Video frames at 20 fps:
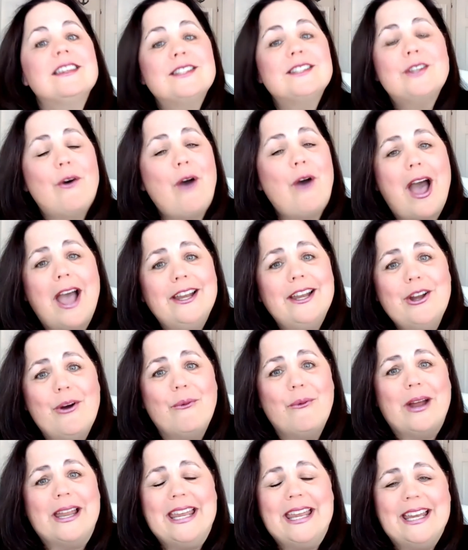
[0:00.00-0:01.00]
So I
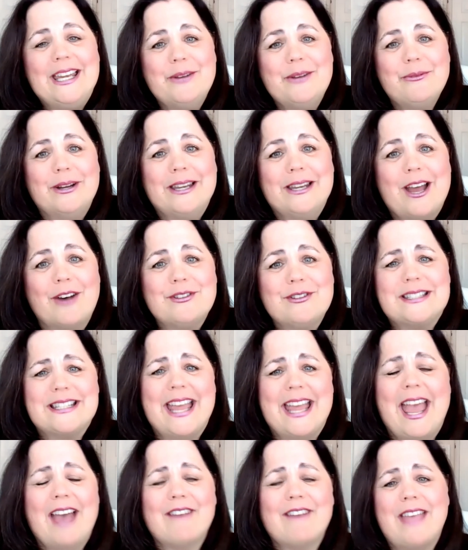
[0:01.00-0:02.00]
don't want anyone else
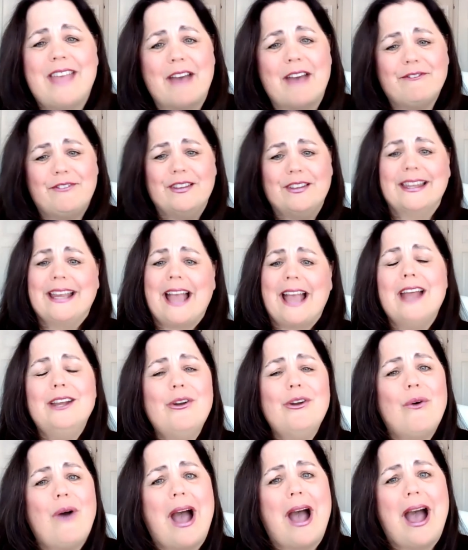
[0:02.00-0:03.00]
to have that feeling. I
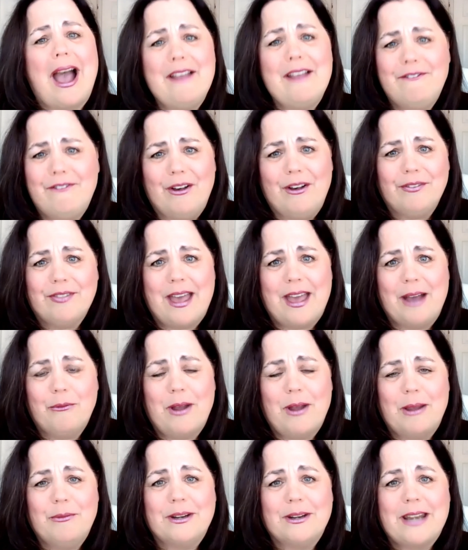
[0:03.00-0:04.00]
know I felt that
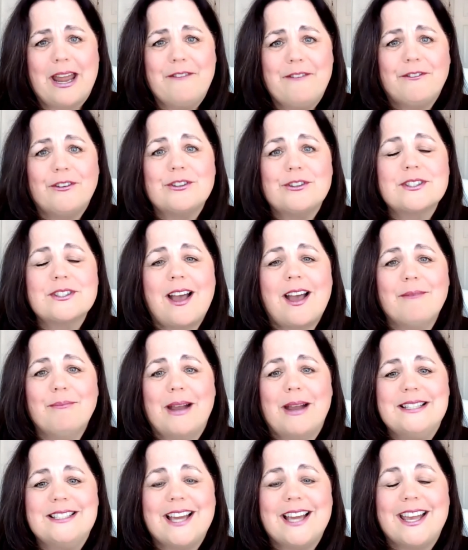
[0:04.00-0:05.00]
way when I first got
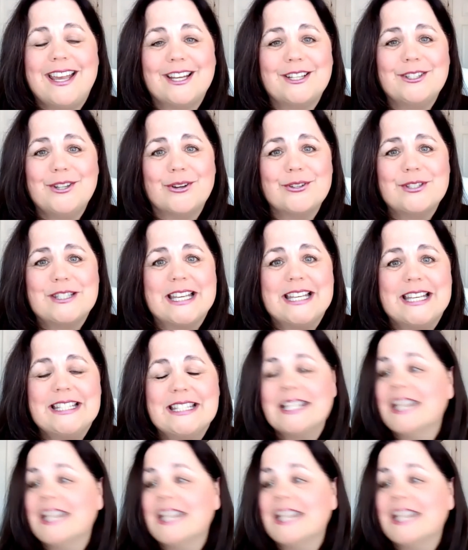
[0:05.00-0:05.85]
my diagnosis.